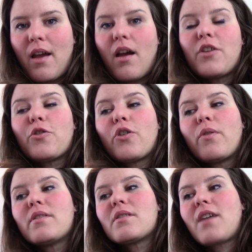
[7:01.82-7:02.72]
and you're
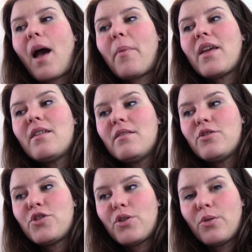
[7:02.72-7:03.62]
going to tap
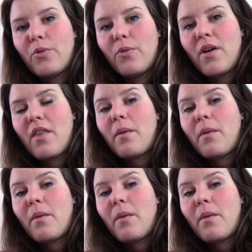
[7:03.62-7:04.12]
into